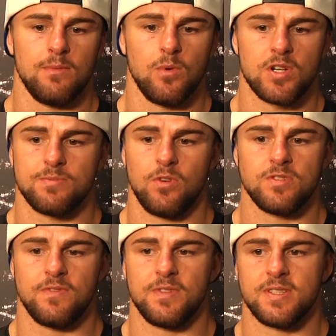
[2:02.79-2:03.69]
more
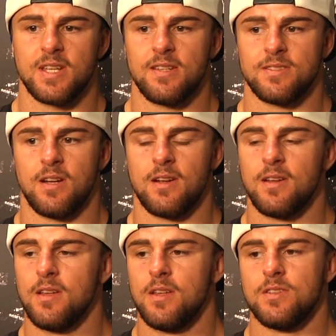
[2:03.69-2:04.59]
explosive than these guys are.
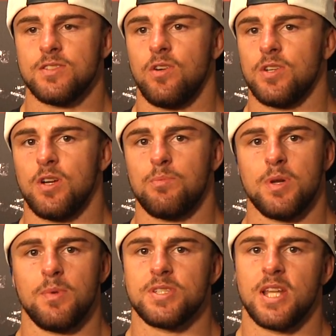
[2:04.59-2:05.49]
So
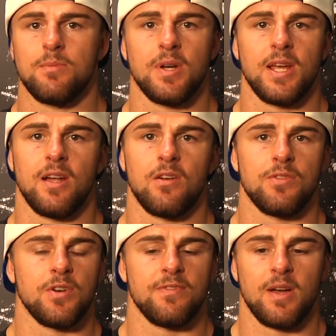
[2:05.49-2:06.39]
pretty much anybody at
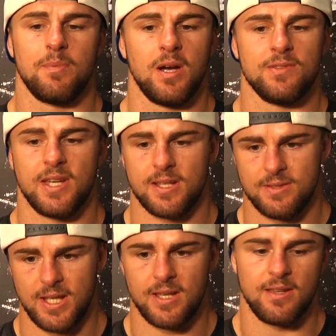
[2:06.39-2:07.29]
135 pounds, I can
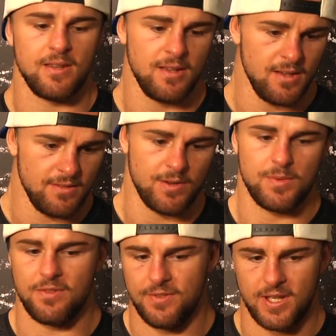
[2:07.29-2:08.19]
take from
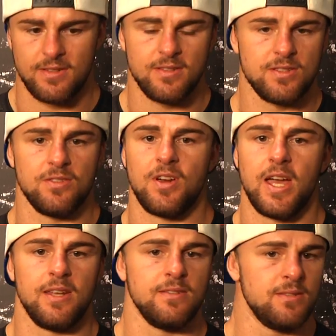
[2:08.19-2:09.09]
their feet to their
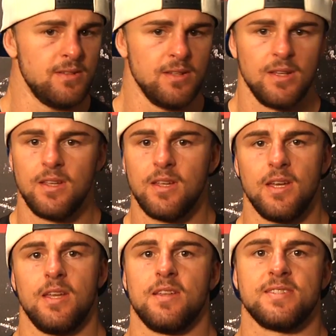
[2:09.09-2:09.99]
head
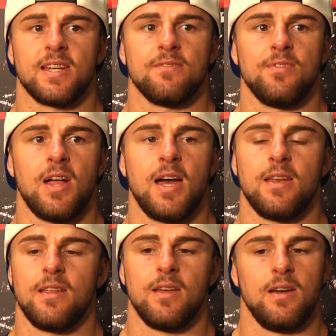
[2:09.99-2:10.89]
in a second flat,
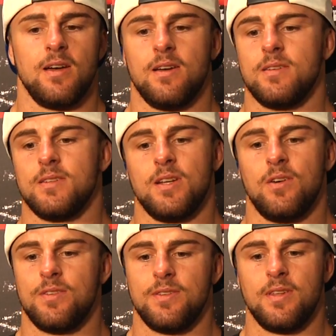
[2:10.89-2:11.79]

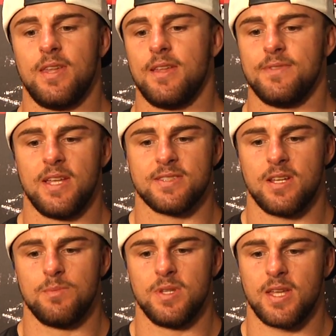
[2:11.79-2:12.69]
and that's
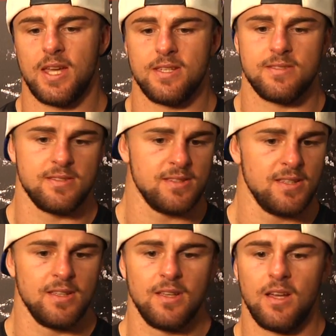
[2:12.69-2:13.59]
going to be the case
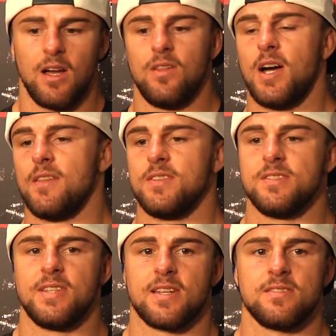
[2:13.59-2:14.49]
a lot of
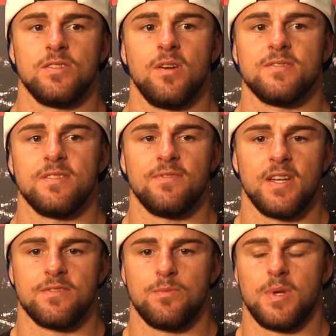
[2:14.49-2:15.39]
these next UFC
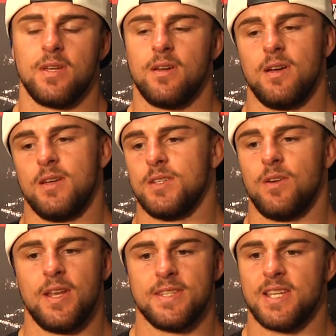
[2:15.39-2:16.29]
fights for me.
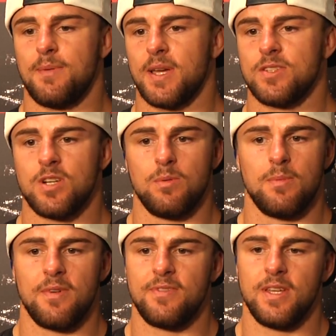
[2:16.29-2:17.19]
Anytime I get in trouble
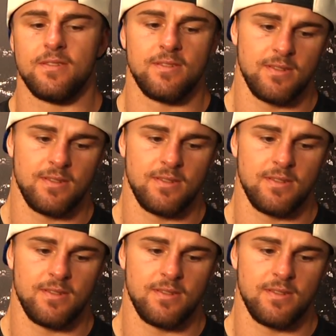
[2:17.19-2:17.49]
on my feet,